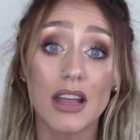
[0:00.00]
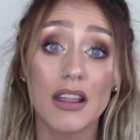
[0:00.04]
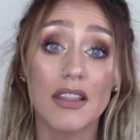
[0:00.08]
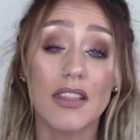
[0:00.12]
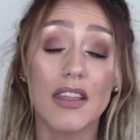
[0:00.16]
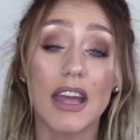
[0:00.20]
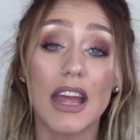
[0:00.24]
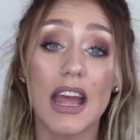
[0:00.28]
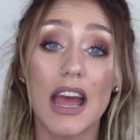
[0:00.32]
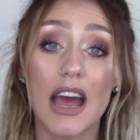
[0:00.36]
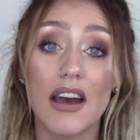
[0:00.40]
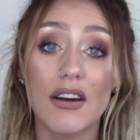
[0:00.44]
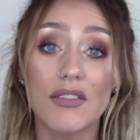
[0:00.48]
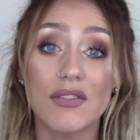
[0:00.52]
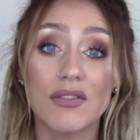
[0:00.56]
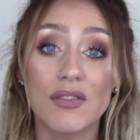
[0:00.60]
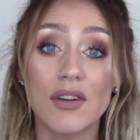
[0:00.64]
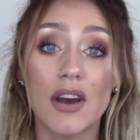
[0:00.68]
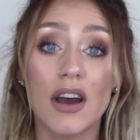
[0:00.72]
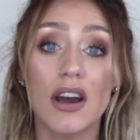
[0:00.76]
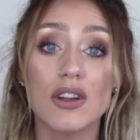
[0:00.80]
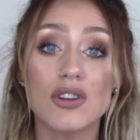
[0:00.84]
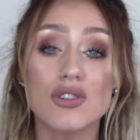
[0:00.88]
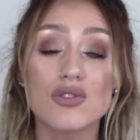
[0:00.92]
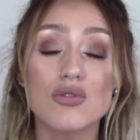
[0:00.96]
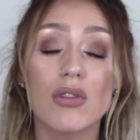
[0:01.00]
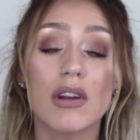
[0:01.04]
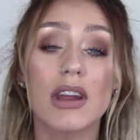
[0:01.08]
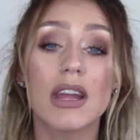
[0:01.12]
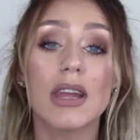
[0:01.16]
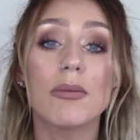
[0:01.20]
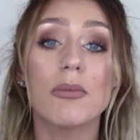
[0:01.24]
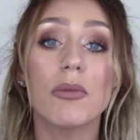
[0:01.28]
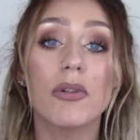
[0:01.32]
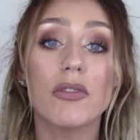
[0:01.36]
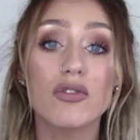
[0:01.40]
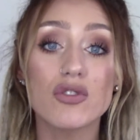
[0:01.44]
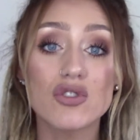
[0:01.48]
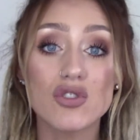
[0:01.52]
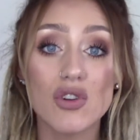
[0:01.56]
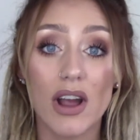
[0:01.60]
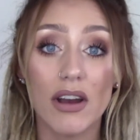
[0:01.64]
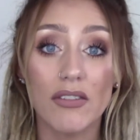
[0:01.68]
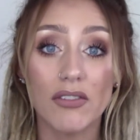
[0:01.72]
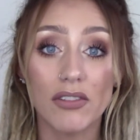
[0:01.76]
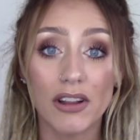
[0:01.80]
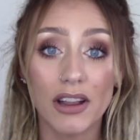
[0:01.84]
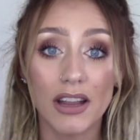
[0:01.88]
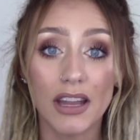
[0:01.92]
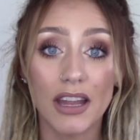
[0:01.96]
They have a dream of
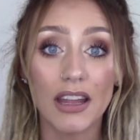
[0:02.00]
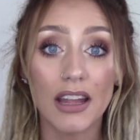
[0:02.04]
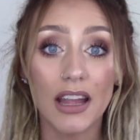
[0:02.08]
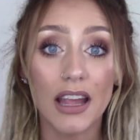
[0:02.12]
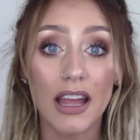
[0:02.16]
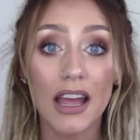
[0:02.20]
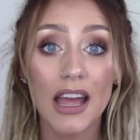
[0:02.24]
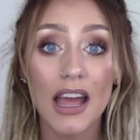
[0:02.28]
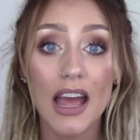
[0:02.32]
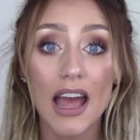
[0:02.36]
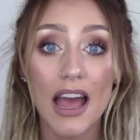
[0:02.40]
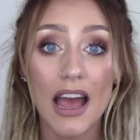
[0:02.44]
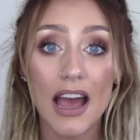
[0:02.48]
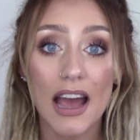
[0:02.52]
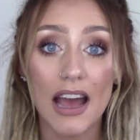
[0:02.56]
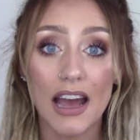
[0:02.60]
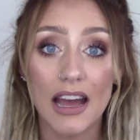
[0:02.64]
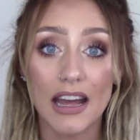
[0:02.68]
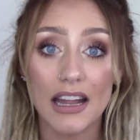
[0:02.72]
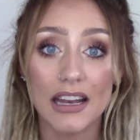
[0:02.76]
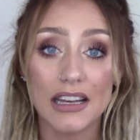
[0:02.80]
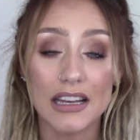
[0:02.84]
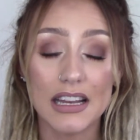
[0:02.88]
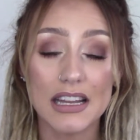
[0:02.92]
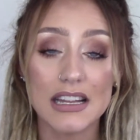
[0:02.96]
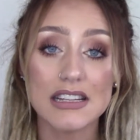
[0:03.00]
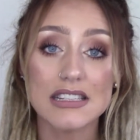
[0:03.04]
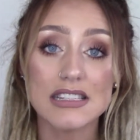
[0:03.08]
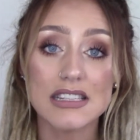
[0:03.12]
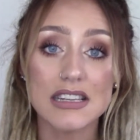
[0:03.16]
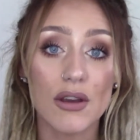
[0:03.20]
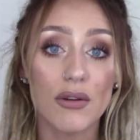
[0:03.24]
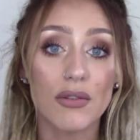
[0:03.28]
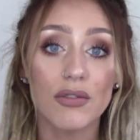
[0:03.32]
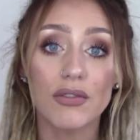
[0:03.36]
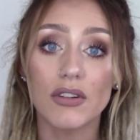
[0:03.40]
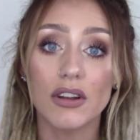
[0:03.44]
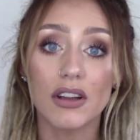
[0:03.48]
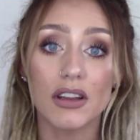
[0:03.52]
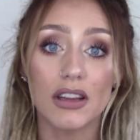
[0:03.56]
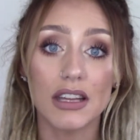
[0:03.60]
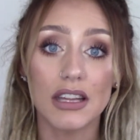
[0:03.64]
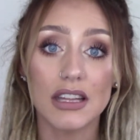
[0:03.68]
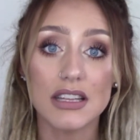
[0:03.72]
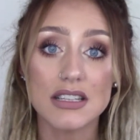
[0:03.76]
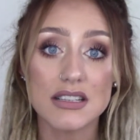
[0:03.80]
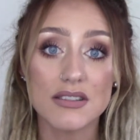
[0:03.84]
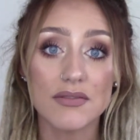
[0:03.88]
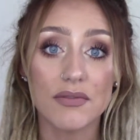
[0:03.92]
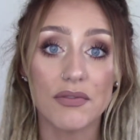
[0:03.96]
traveling, and it
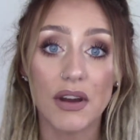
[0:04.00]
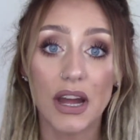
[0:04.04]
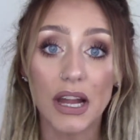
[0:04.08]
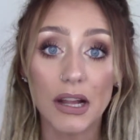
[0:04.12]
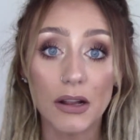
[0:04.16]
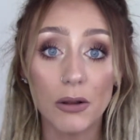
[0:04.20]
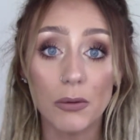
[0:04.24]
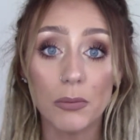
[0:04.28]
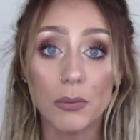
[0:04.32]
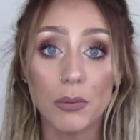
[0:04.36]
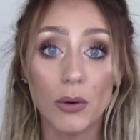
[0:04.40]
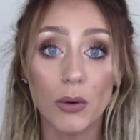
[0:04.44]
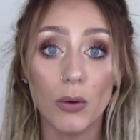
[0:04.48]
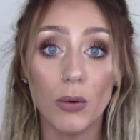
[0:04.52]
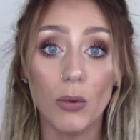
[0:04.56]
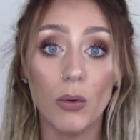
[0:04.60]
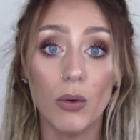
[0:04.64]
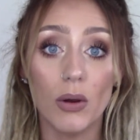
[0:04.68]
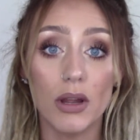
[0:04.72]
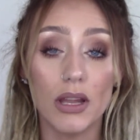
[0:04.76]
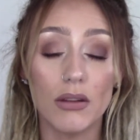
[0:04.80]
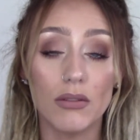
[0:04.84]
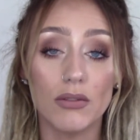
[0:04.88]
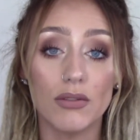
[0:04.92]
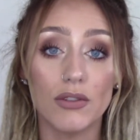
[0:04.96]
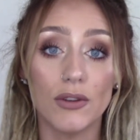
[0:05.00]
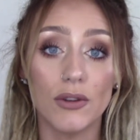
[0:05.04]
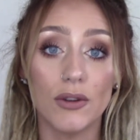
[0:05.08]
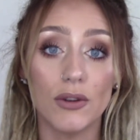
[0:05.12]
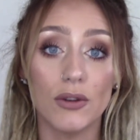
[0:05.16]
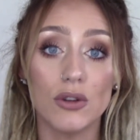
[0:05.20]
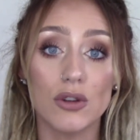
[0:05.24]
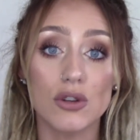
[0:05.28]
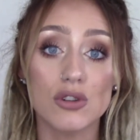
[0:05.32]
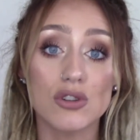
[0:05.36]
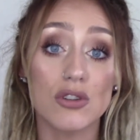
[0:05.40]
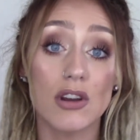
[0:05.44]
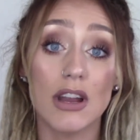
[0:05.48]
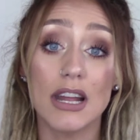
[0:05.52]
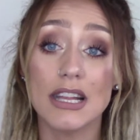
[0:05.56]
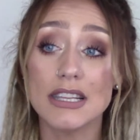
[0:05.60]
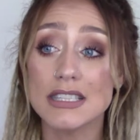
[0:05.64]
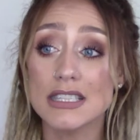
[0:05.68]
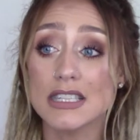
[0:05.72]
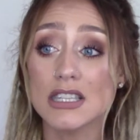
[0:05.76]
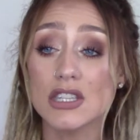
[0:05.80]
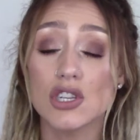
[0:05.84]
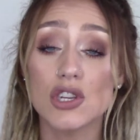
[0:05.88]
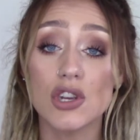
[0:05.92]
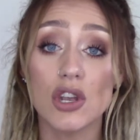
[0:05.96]
definitely is available if you
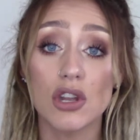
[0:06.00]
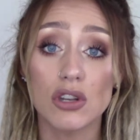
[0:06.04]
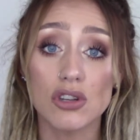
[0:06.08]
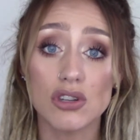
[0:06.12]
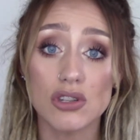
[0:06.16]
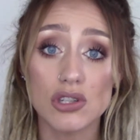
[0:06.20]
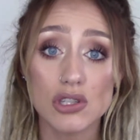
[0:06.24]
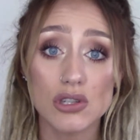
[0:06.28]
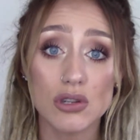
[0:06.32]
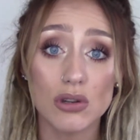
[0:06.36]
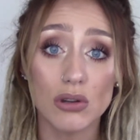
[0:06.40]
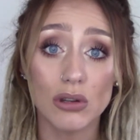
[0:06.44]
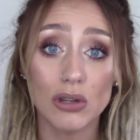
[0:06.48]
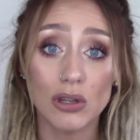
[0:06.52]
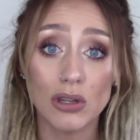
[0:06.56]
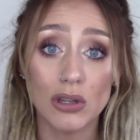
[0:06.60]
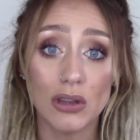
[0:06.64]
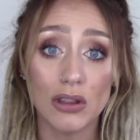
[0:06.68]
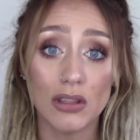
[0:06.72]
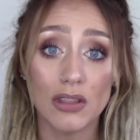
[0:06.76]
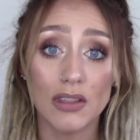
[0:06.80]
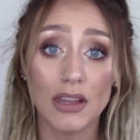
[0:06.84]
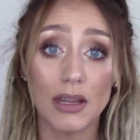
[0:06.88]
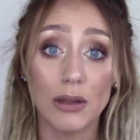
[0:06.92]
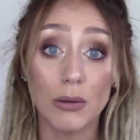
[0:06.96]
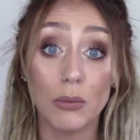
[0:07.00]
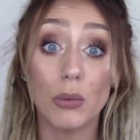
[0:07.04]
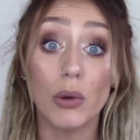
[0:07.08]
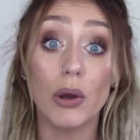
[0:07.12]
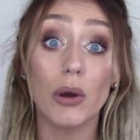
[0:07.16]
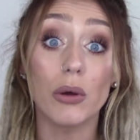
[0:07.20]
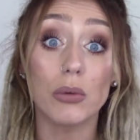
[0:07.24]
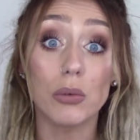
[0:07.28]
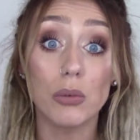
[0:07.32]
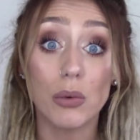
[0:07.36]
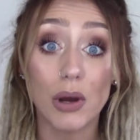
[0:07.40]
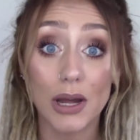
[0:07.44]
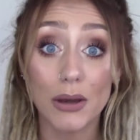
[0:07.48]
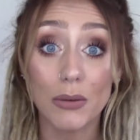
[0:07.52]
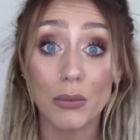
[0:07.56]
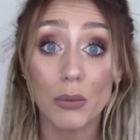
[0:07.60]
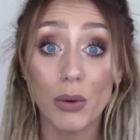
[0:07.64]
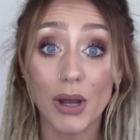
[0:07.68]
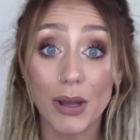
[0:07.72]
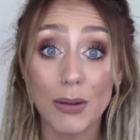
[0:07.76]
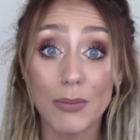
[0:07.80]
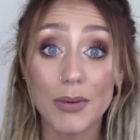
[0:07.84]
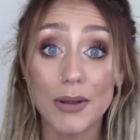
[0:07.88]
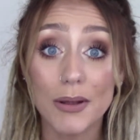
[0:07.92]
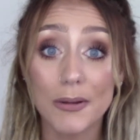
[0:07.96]
transition to the World Wide
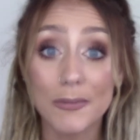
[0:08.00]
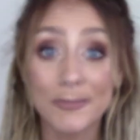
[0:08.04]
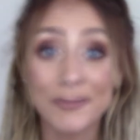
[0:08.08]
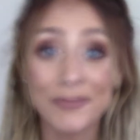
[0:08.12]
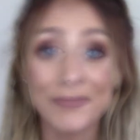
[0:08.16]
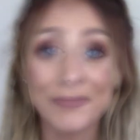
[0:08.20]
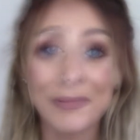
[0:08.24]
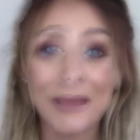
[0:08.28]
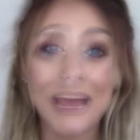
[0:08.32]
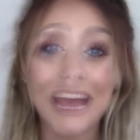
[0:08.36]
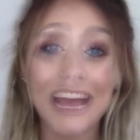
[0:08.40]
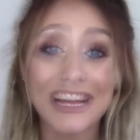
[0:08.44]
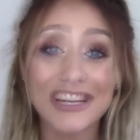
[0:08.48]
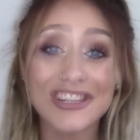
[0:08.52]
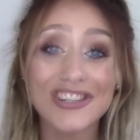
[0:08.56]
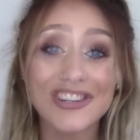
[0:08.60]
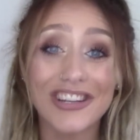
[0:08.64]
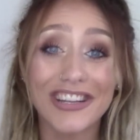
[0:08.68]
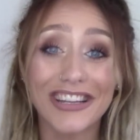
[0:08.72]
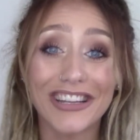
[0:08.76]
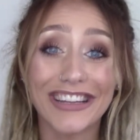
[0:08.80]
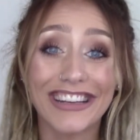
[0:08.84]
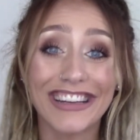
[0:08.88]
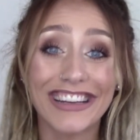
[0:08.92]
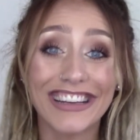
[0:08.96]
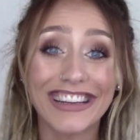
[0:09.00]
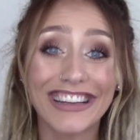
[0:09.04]
Web. So passion